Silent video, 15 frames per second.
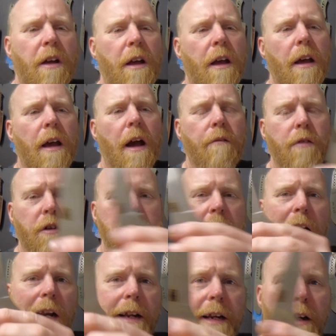I've got to
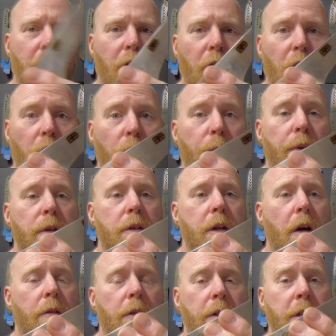clean it all up. So
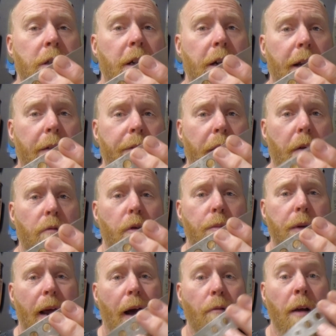I've got to give that a rub
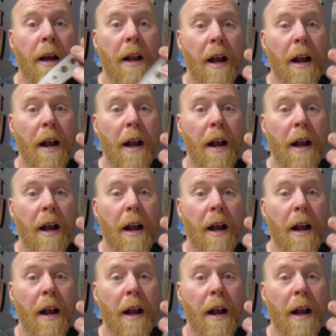down.